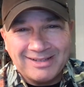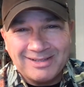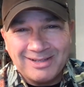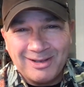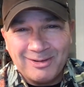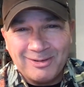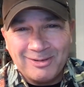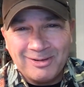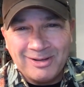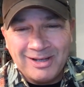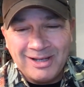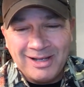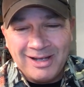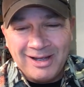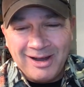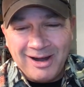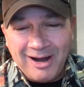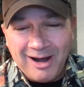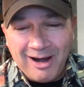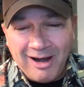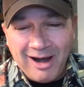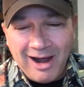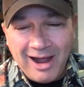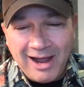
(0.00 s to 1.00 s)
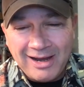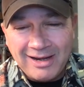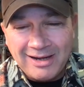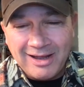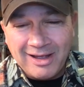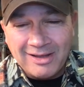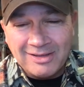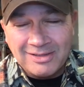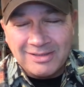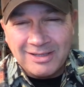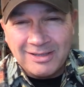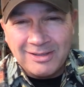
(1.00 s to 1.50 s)
So, all right,
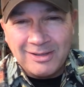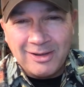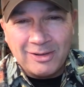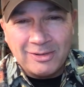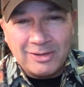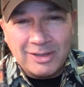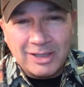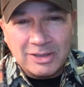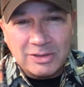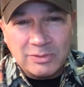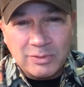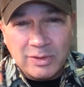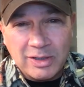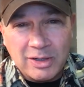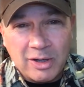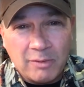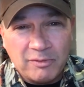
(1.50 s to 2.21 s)
I'll see y'all next week.